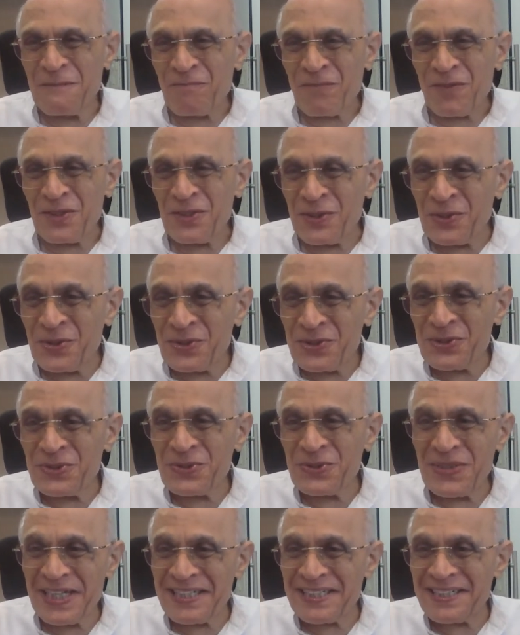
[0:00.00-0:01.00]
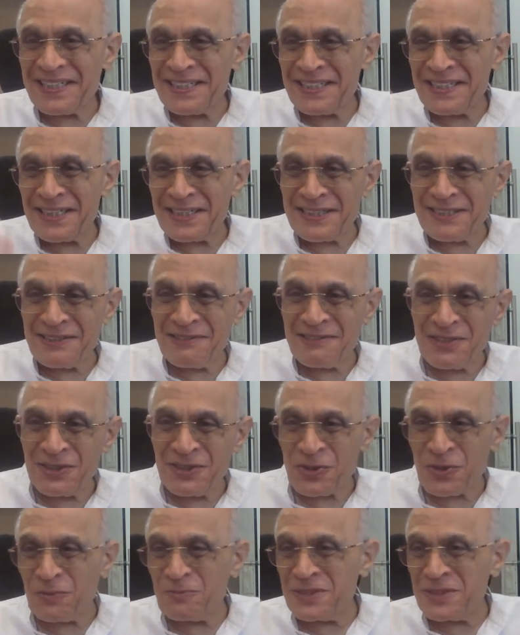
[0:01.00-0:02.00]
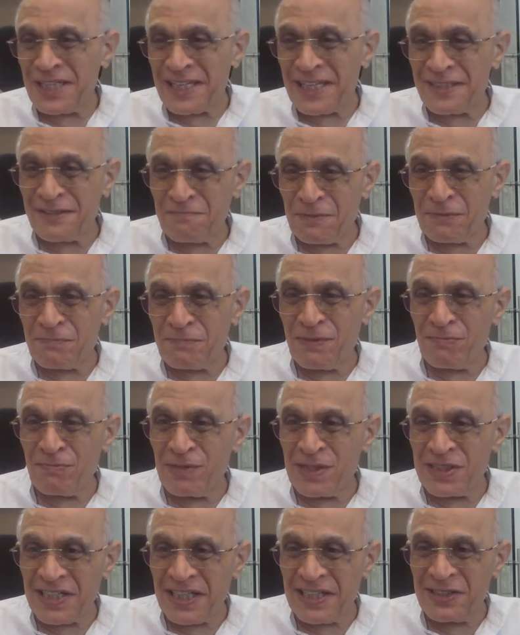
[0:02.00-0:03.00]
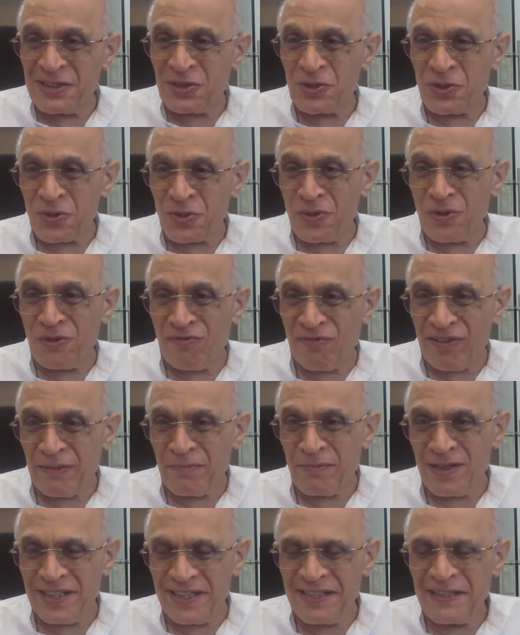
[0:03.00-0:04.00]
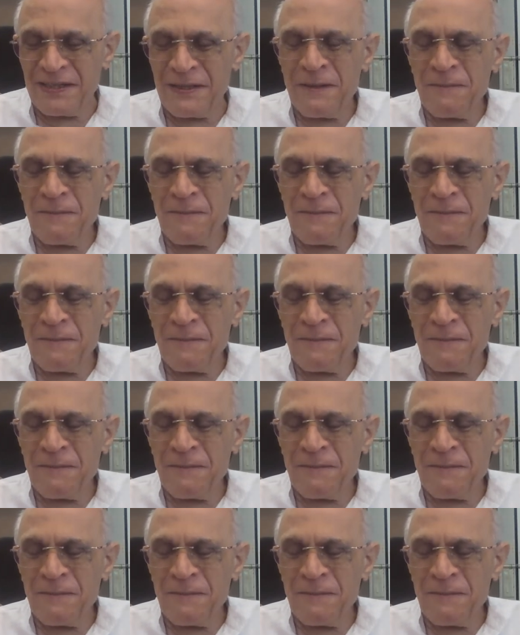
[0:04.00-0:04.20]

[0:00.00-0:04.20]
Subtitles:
You get connected with so many other people besides your own family.